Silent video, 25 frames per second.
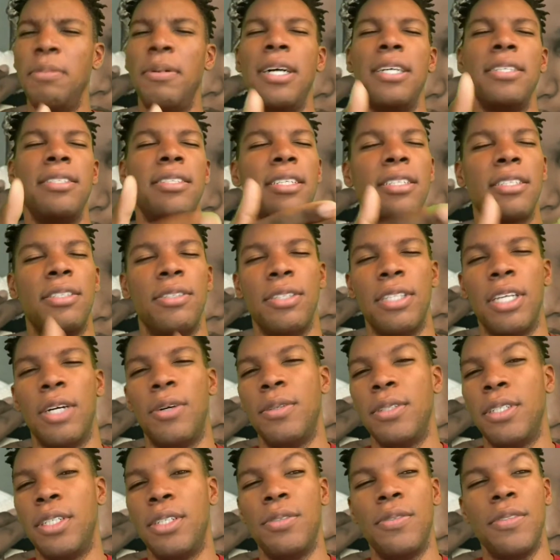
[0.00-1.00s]
I said you know
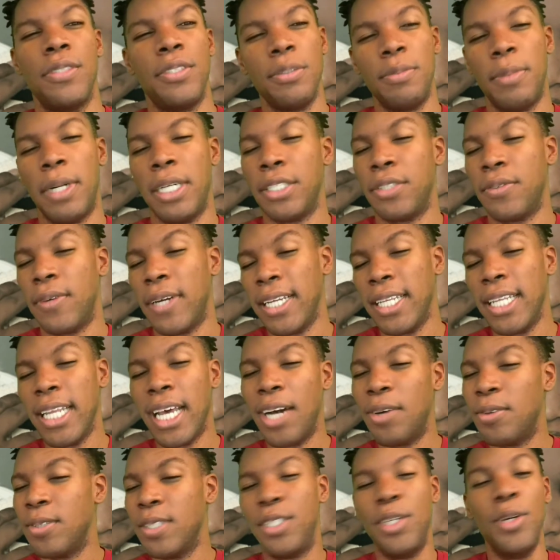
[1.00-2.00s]
we're doing too much right
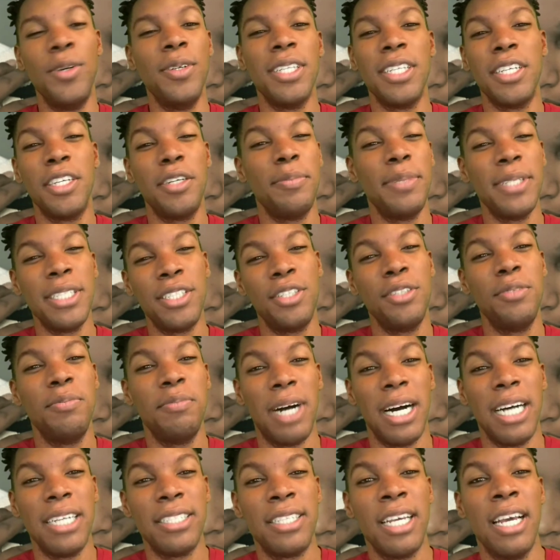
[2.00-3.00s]
now we're doing a little bit too
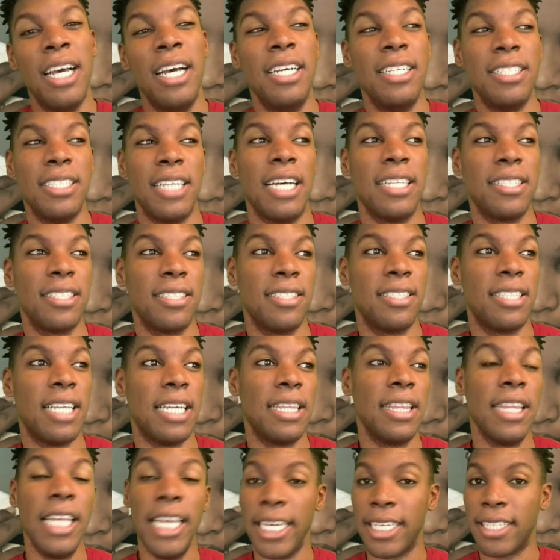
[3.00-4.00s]
much Joseline
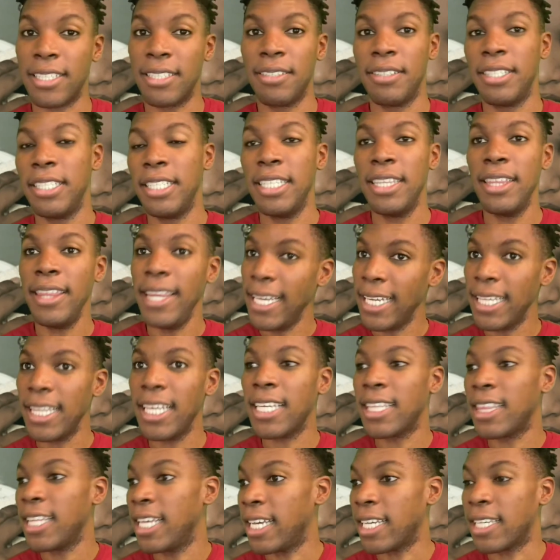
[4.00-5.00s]
said lit lit
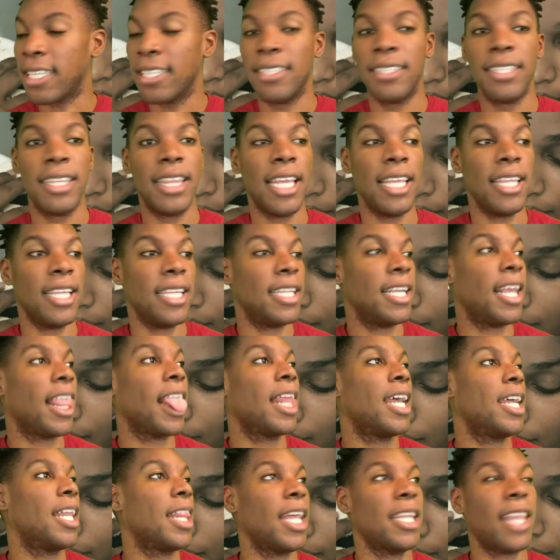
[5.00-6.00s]
lit lit lit
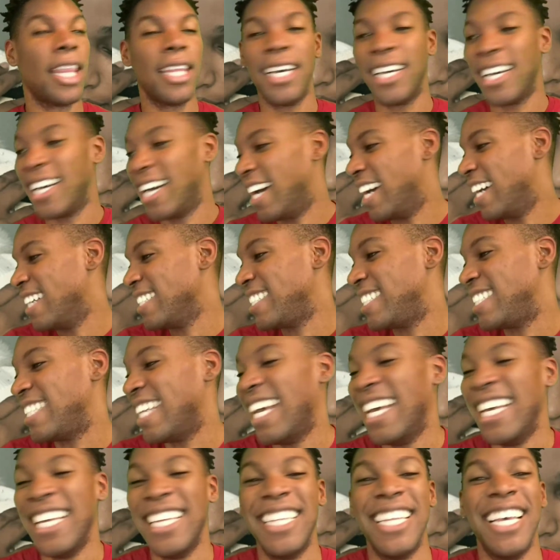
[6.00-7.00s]
lit lit lit I
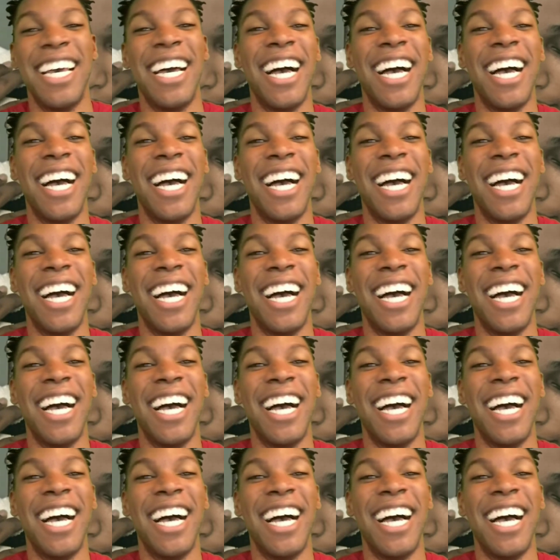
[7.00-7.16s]
said